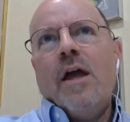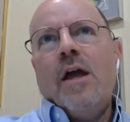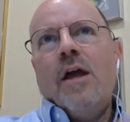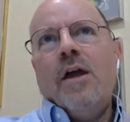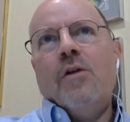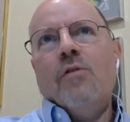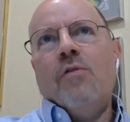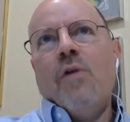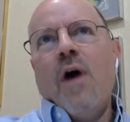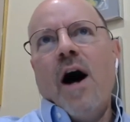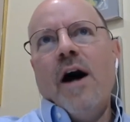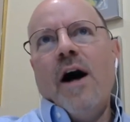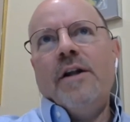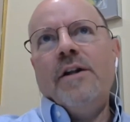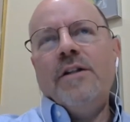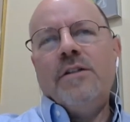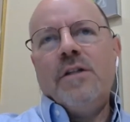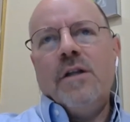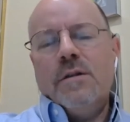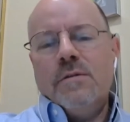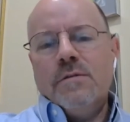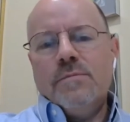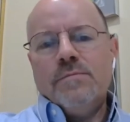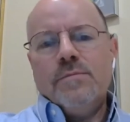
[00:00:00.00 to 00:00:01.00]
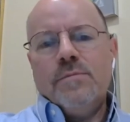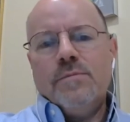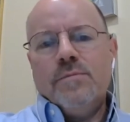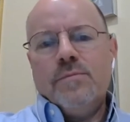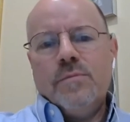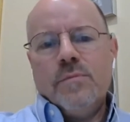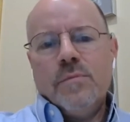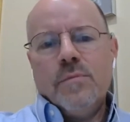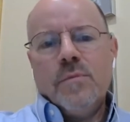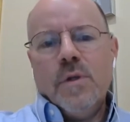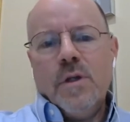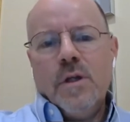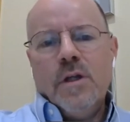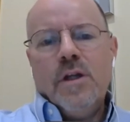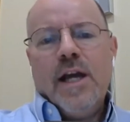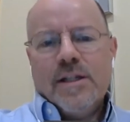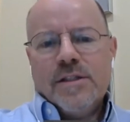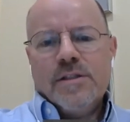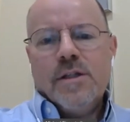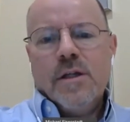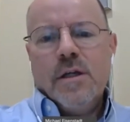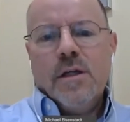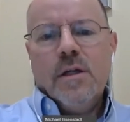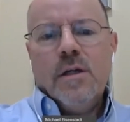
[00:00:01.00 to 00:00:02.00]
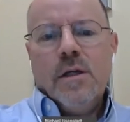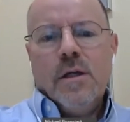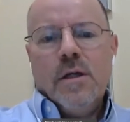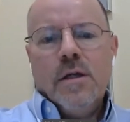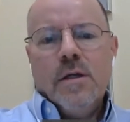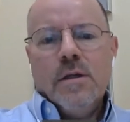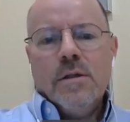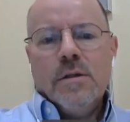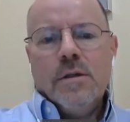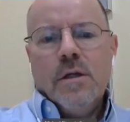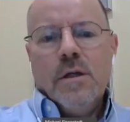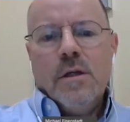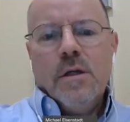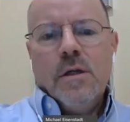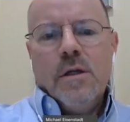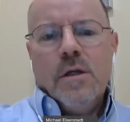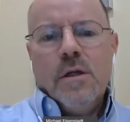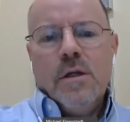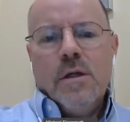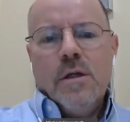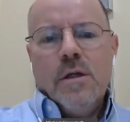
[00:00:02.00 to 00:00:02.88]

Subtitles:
Let me interrupt you here. Why did you say it's easy?